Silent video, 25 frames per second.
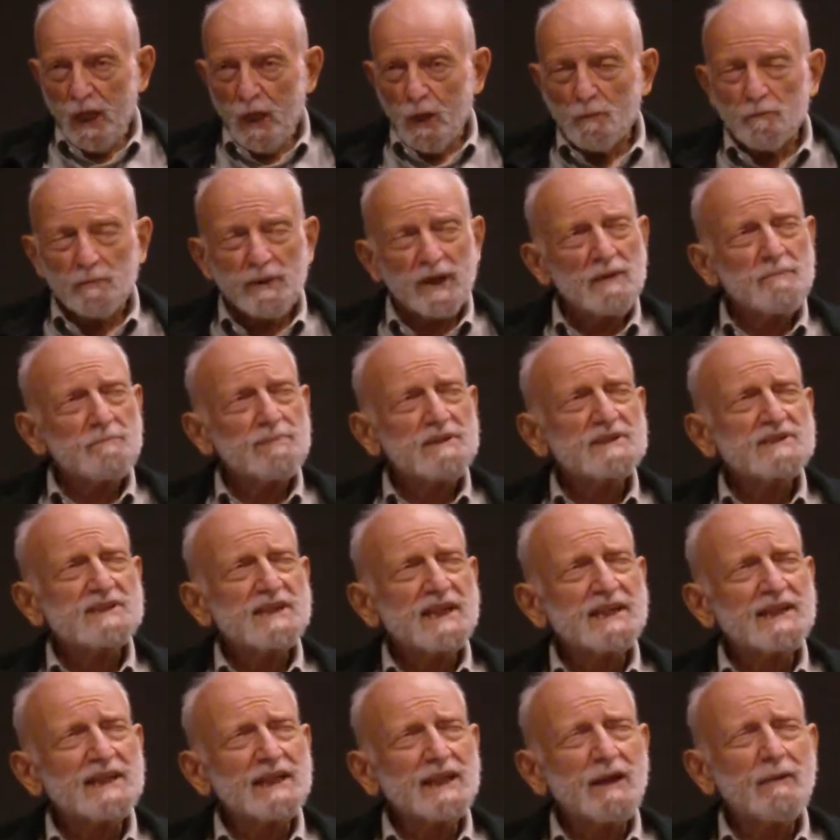But in
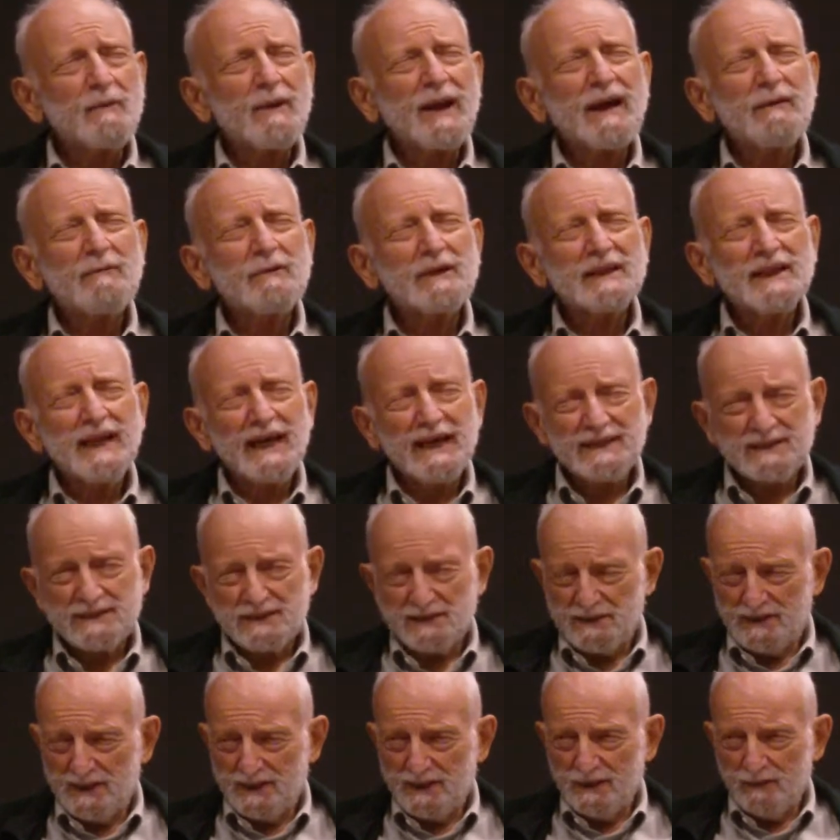particular, what I would like
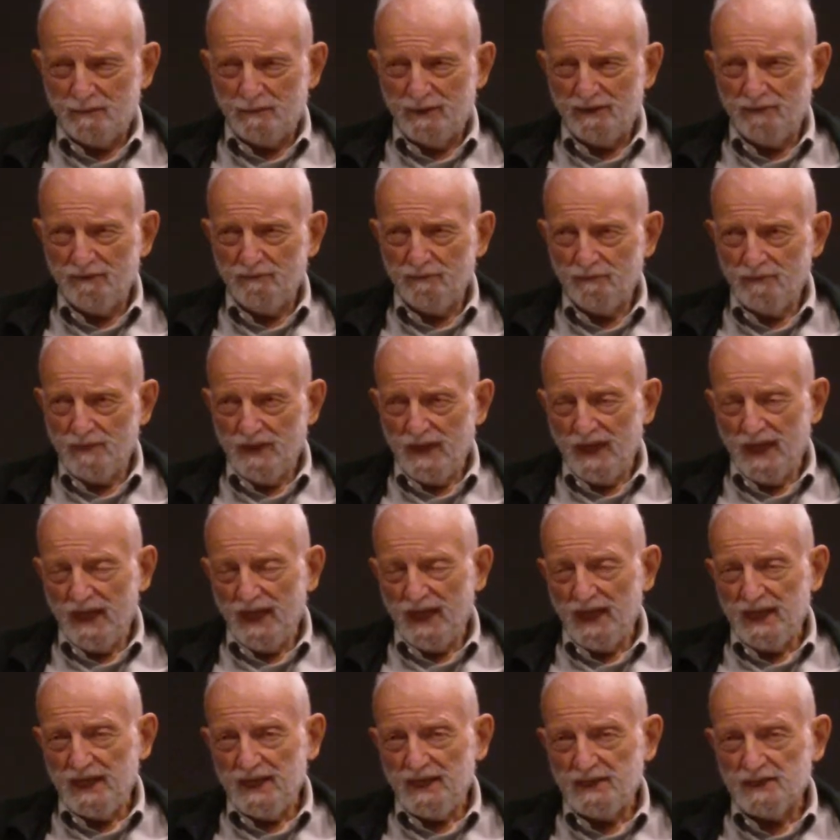to deal with
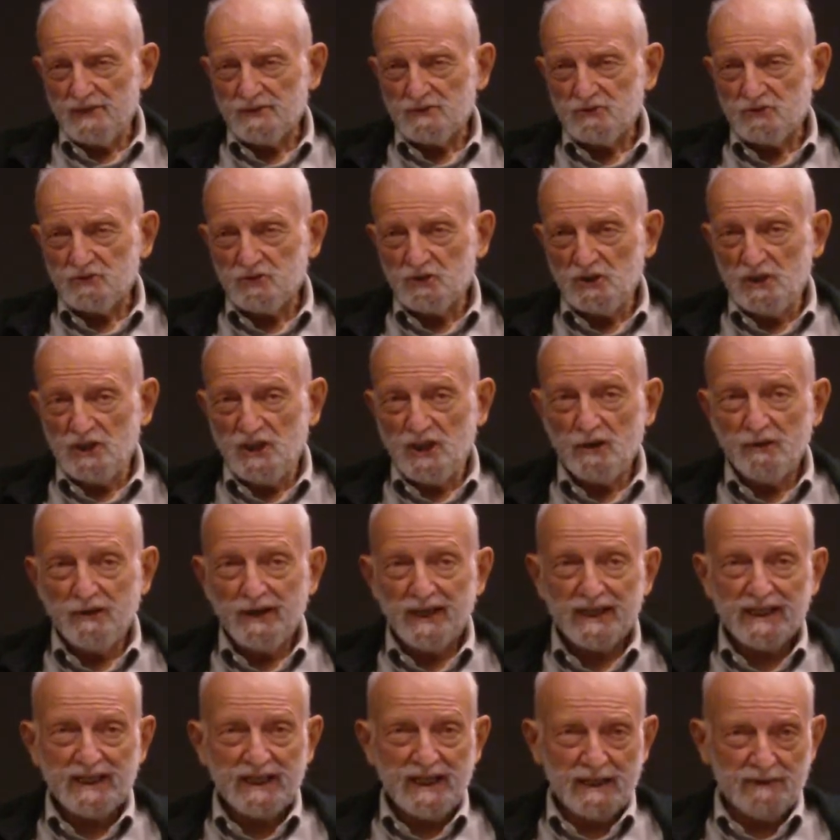is
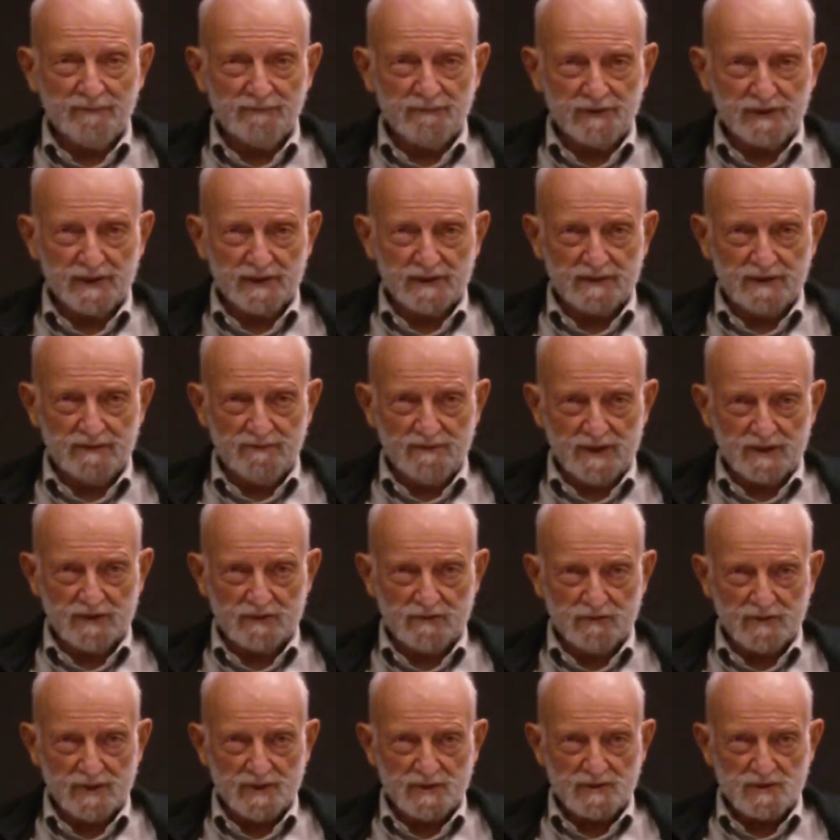generic conflict of
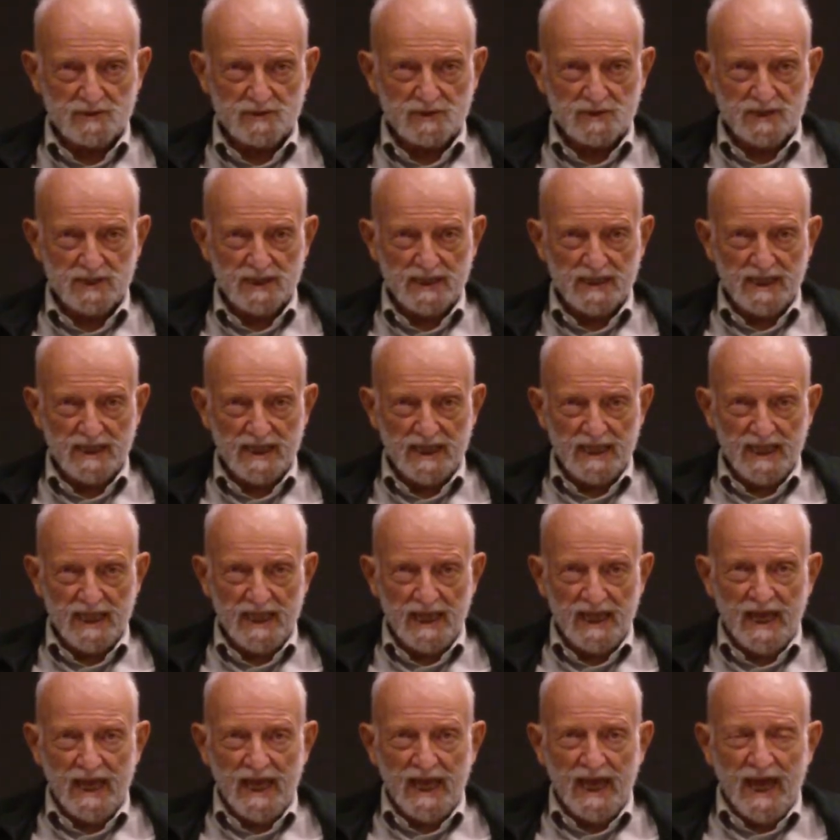interest.
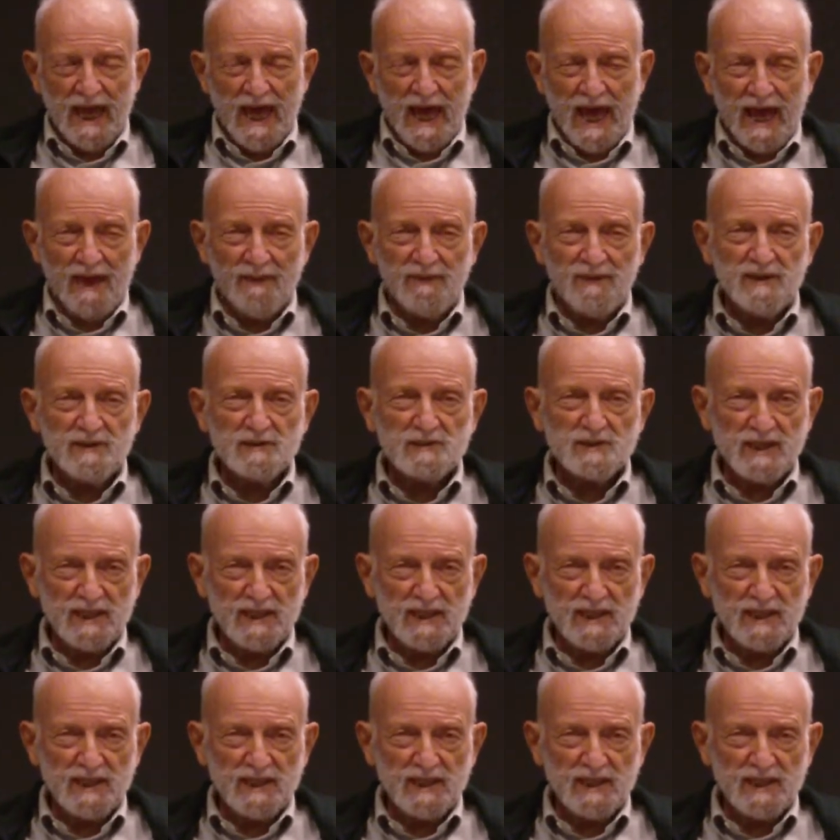And these are